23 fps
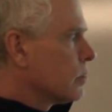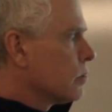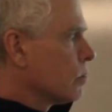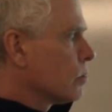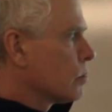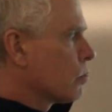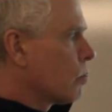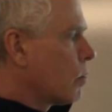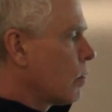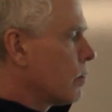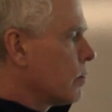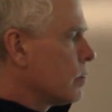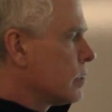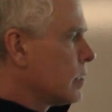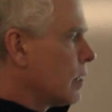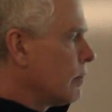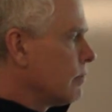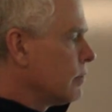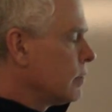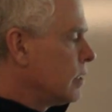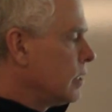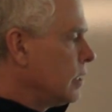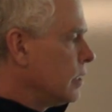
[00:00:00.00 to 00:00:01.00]
So square the
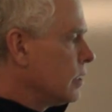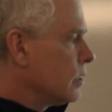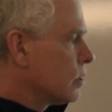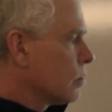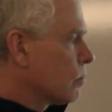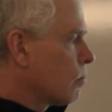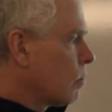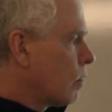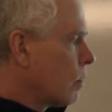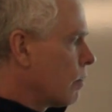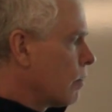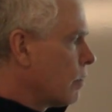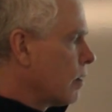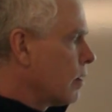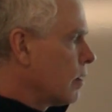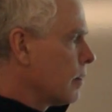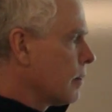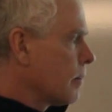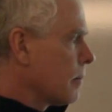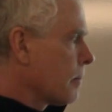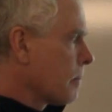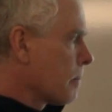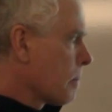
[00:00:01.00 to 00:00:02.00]
17, square the